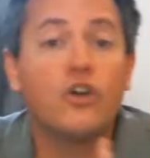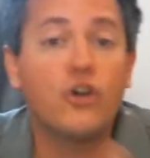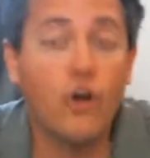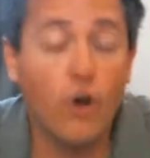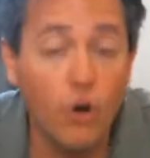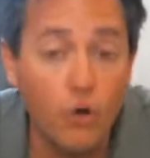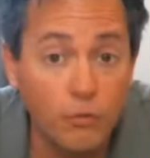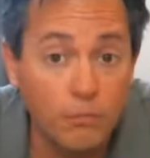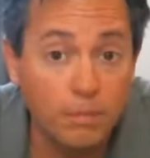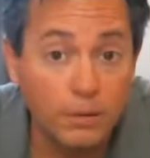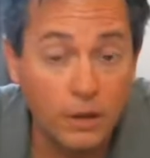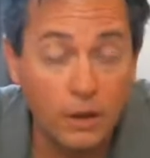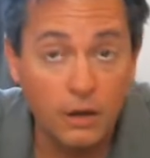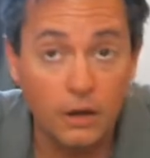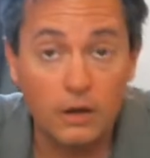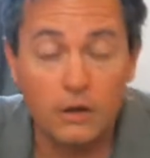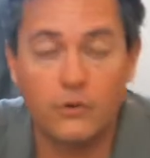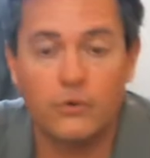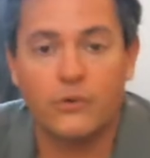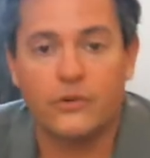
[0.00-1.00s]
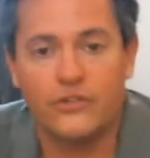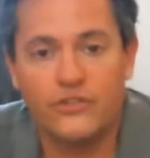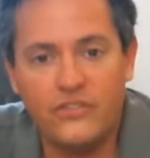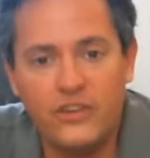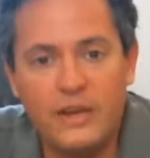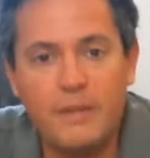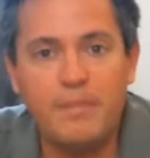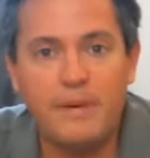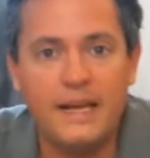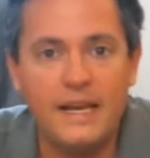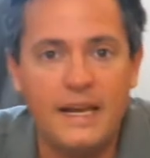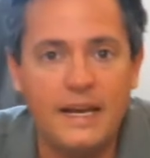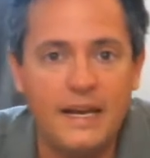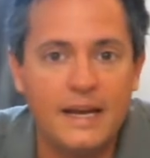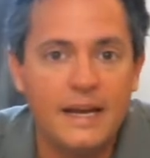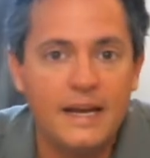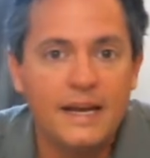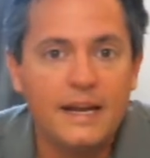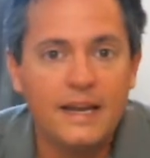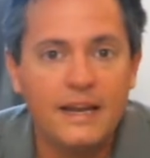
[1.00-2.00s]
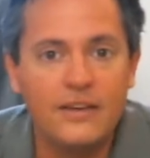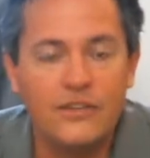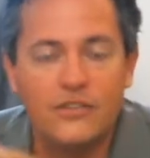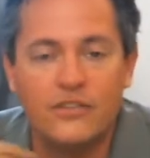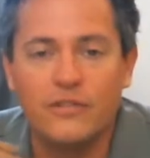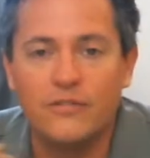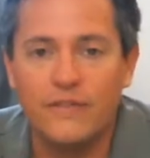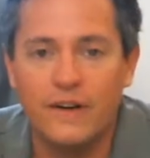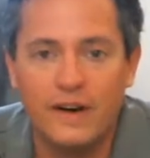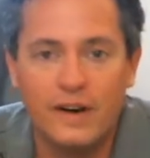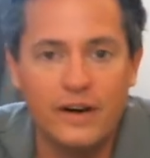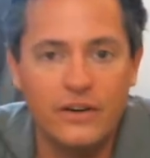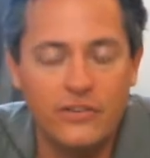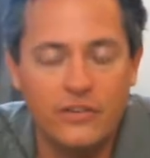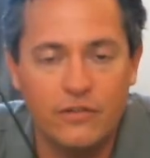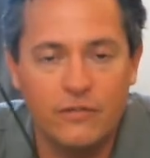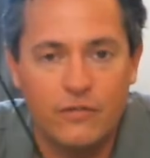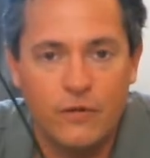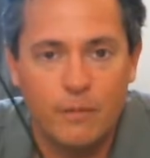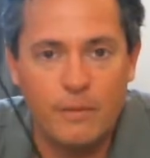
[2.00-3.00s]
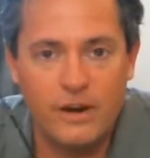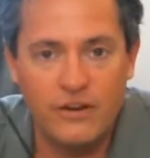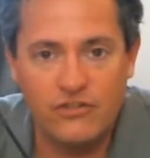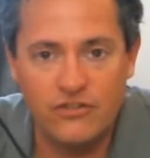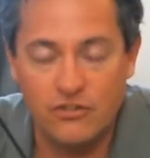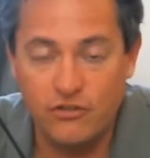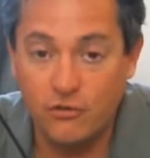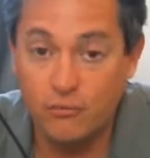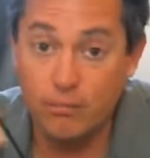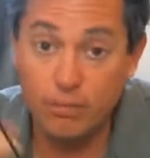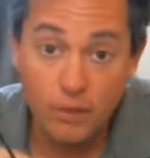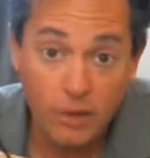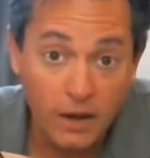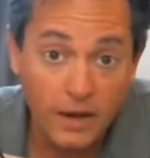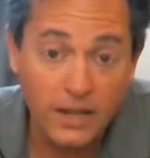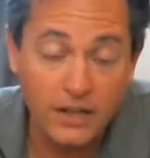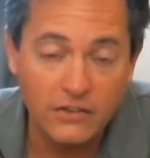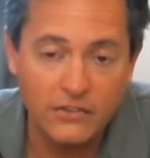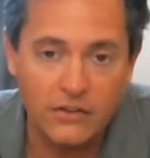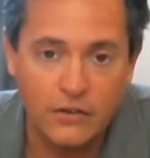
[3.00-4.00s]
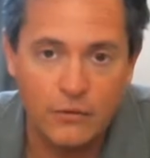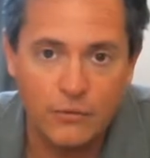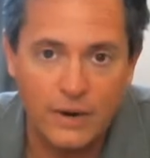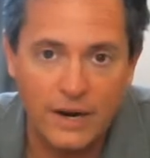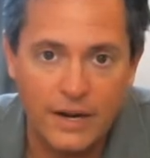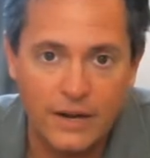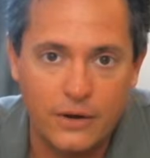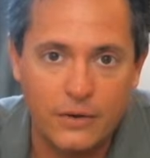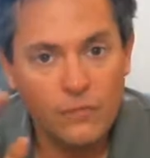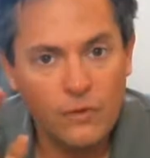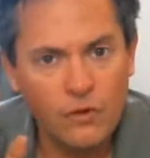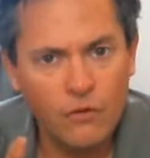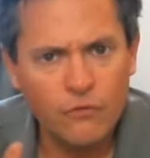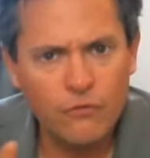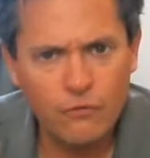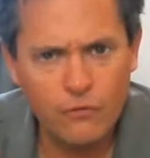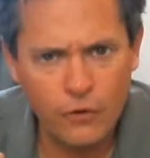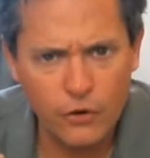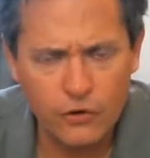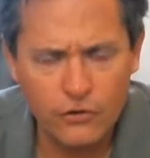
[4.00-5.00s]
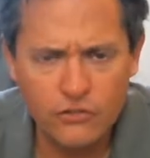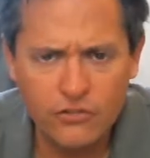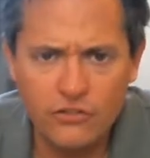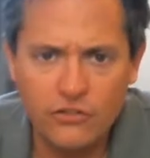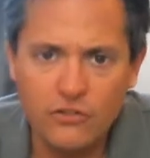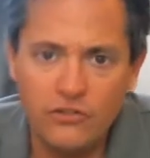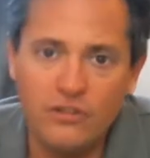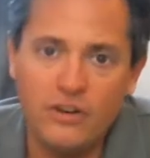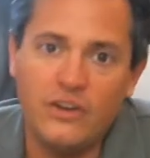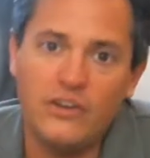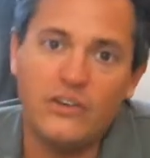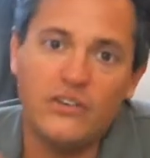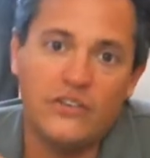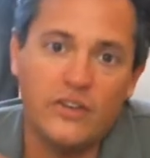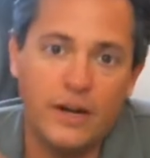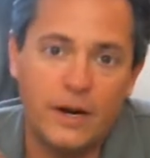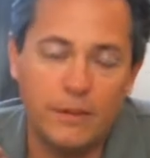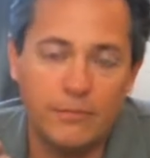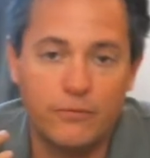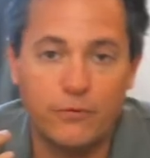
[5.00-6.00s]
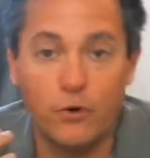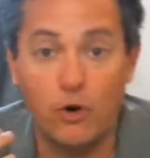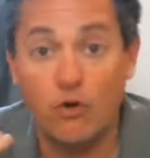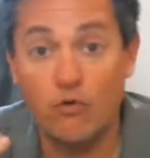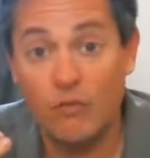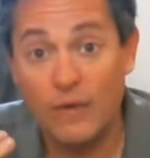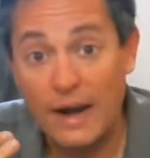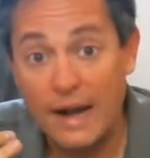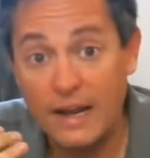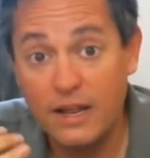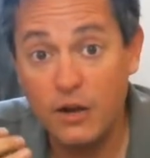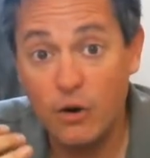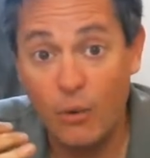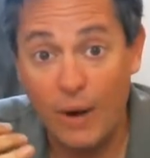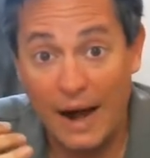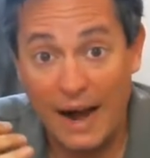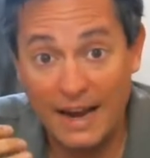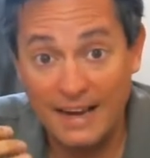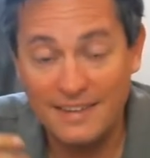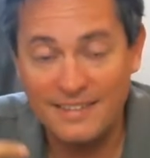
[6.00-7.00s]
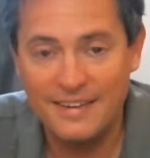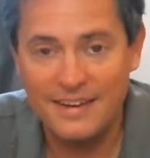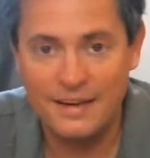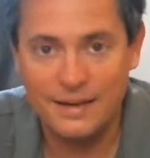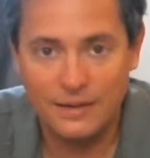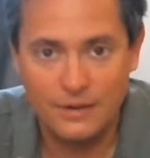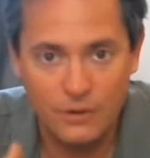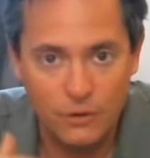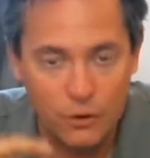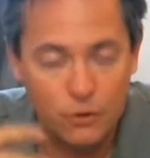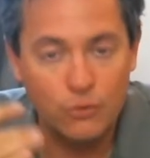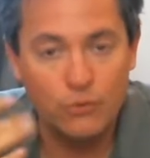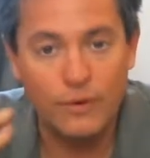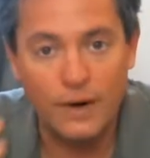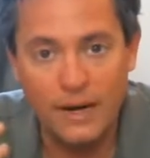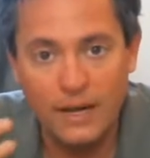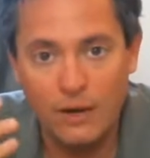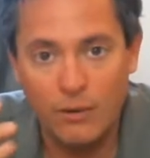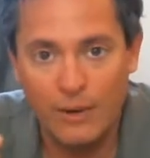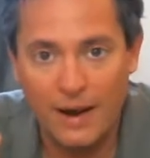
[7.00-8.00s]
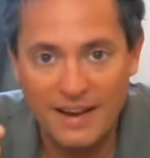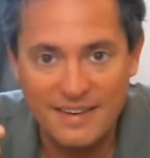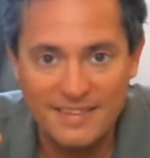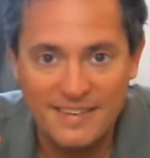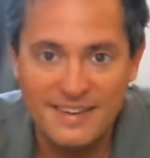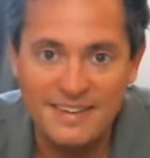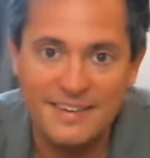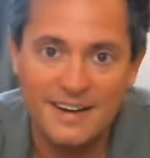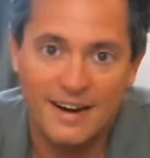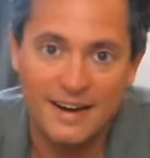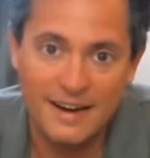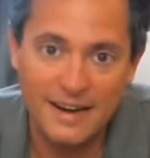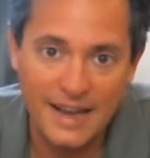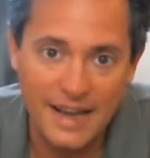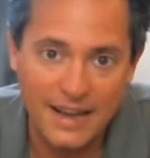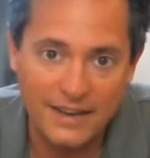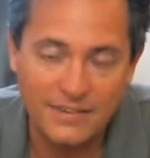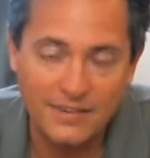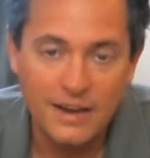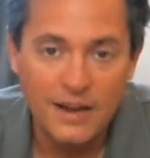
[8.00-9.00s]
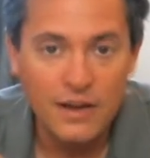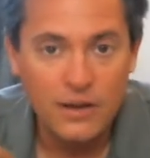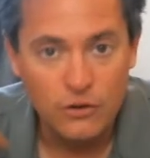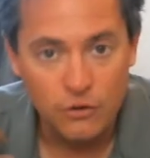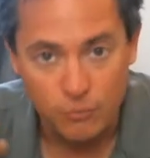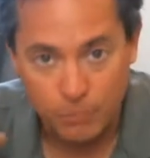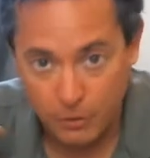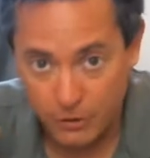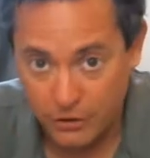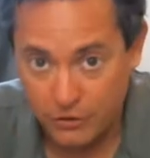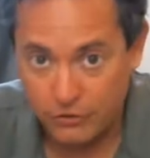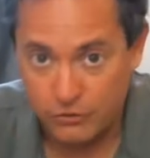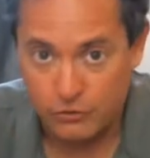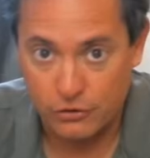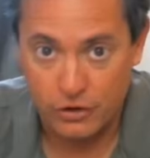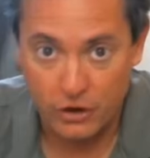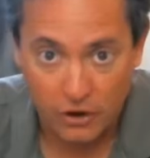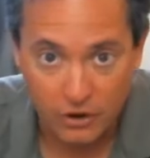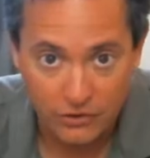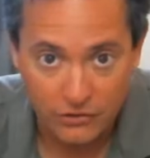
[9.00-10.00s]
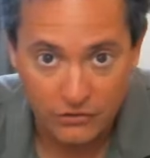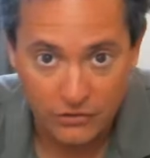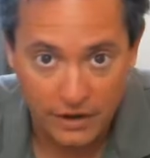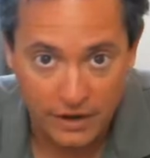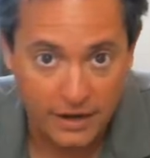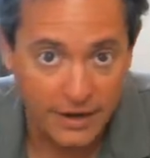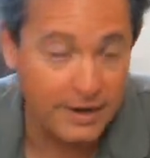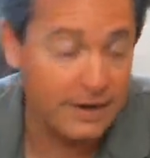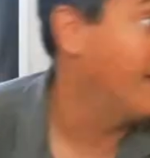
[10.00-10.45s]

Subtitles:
Code plug, or CP, is the various information you plug into the radio. First, you need to sign up for a radio ID. You go to radioid.net. You put in your call sign.